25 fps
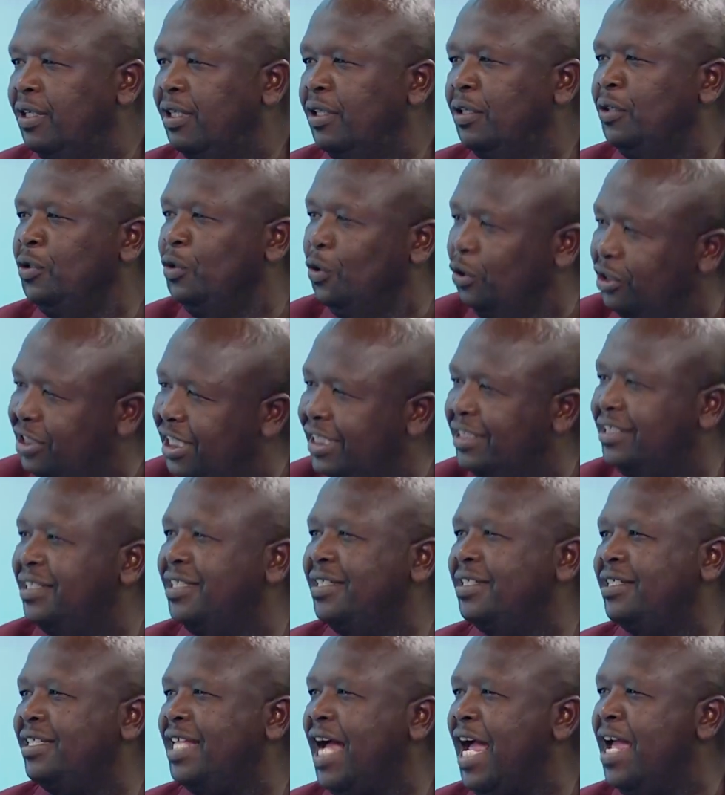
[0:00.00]
Not at
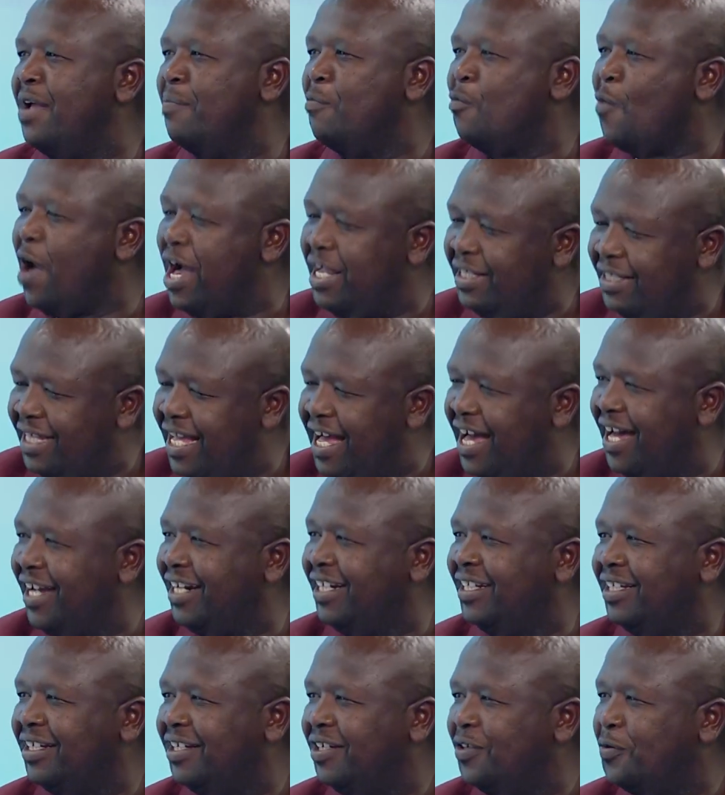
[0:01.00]
this time. Why the
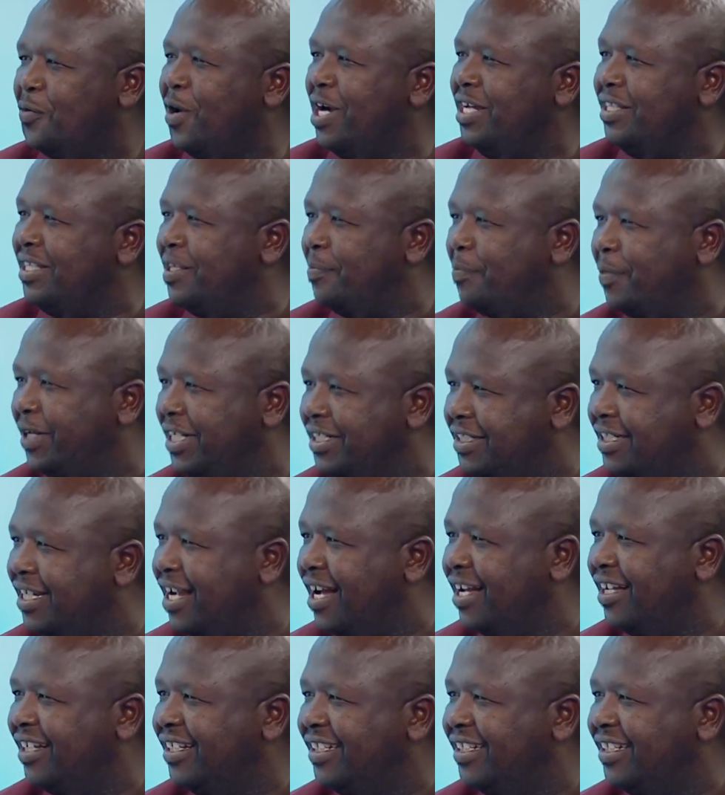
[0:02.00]
hurry? Why the pressure?